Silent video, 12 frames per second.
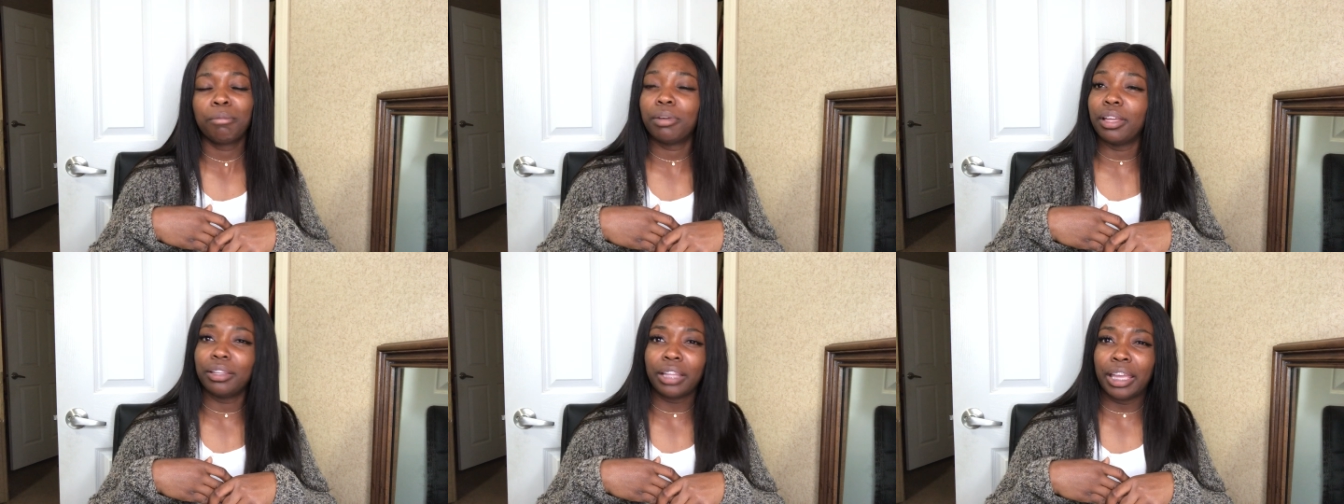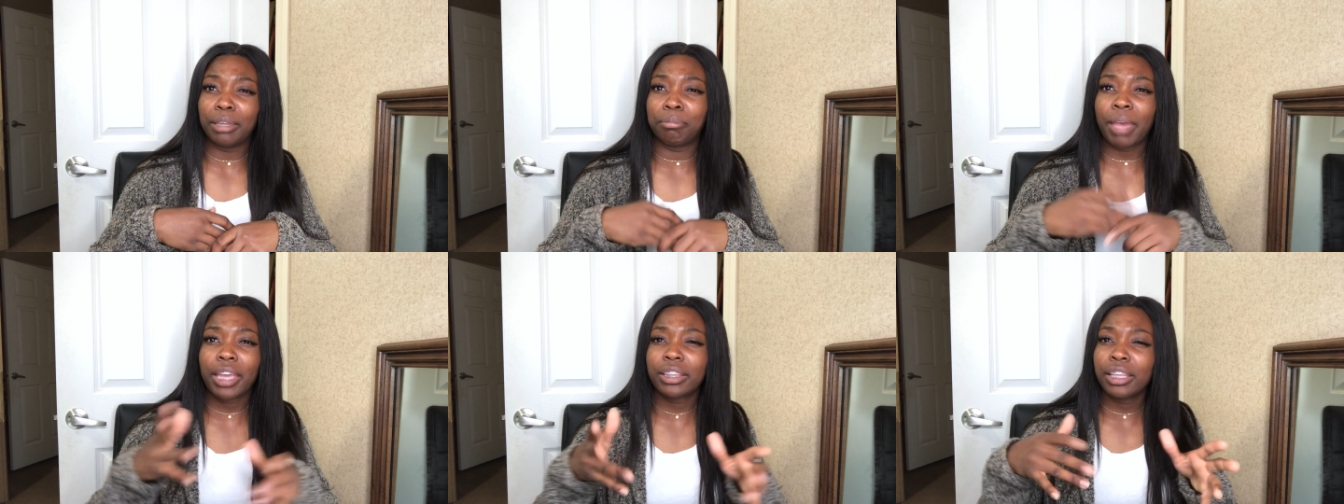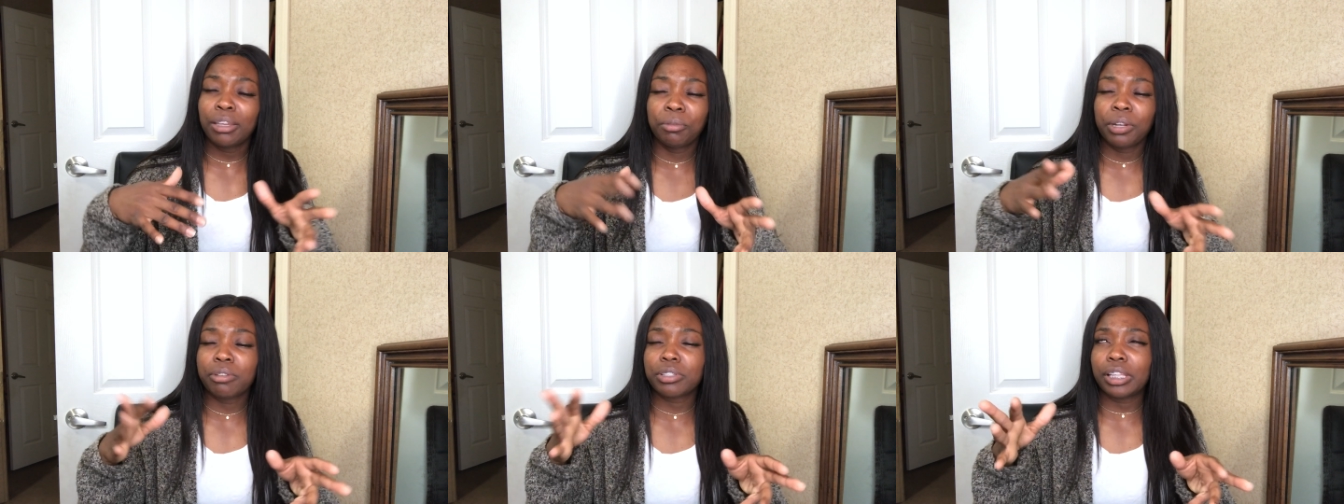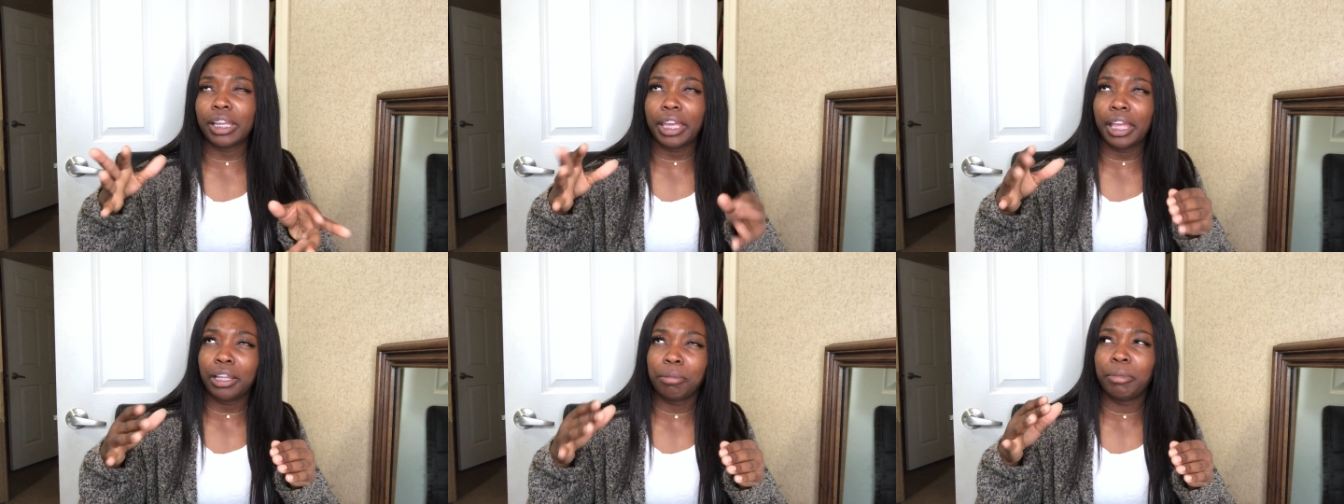but, like, back then when I was in, like,
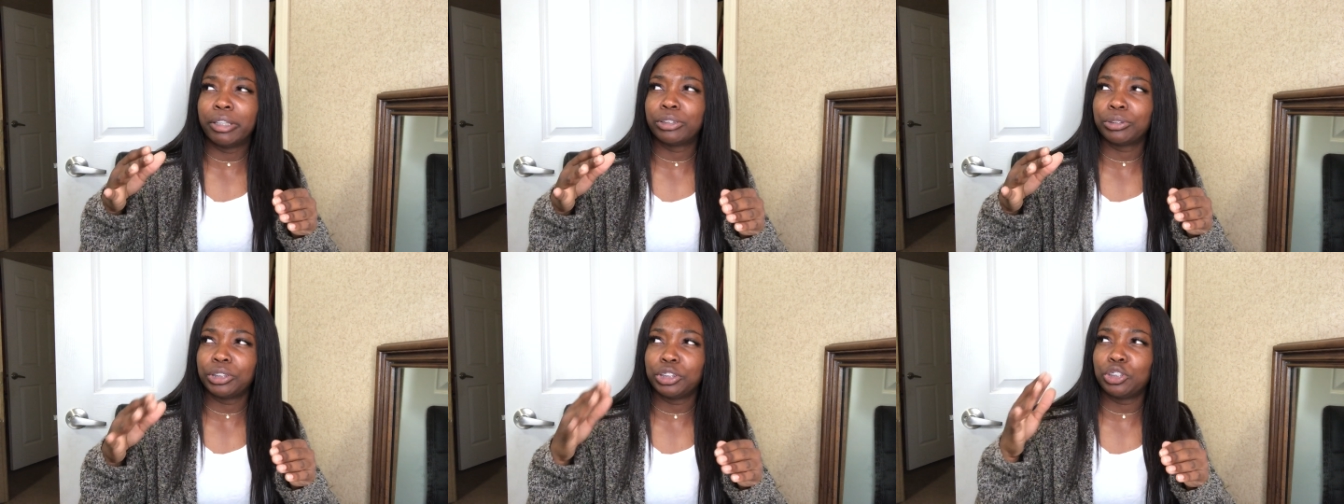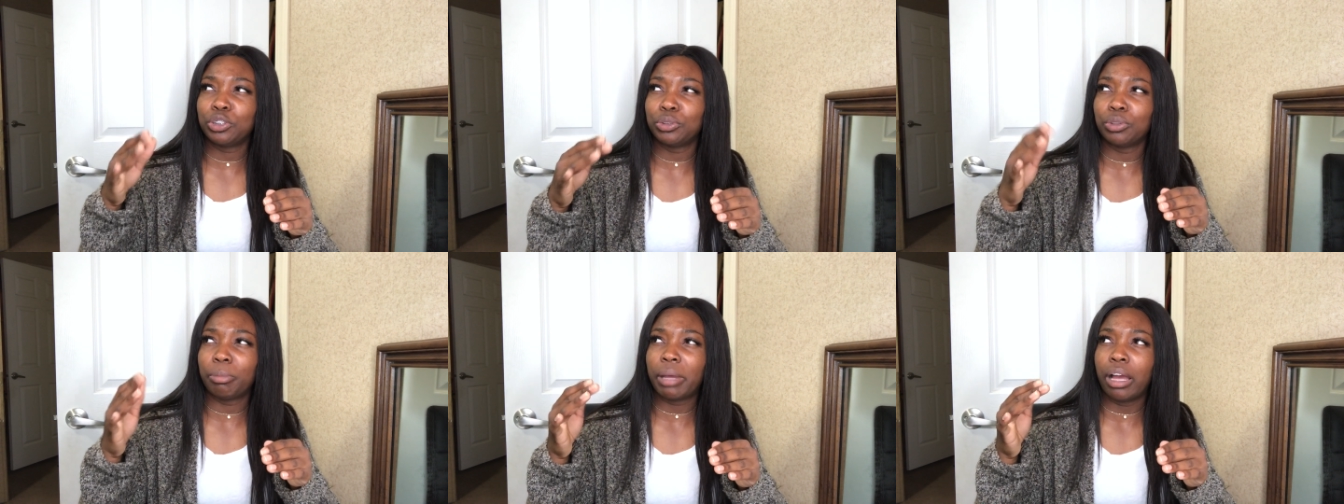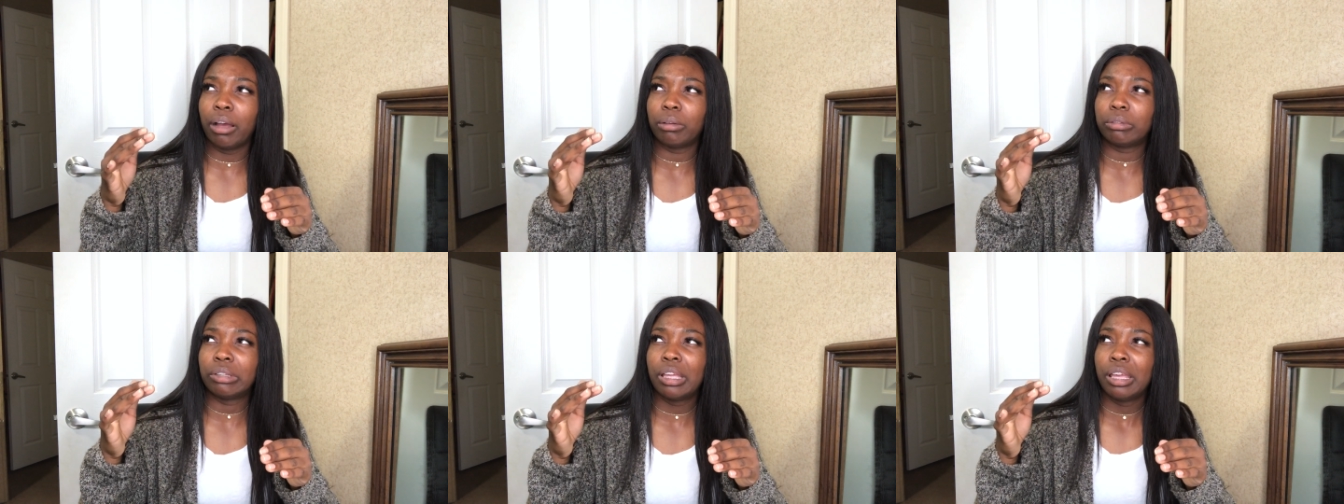elementary to about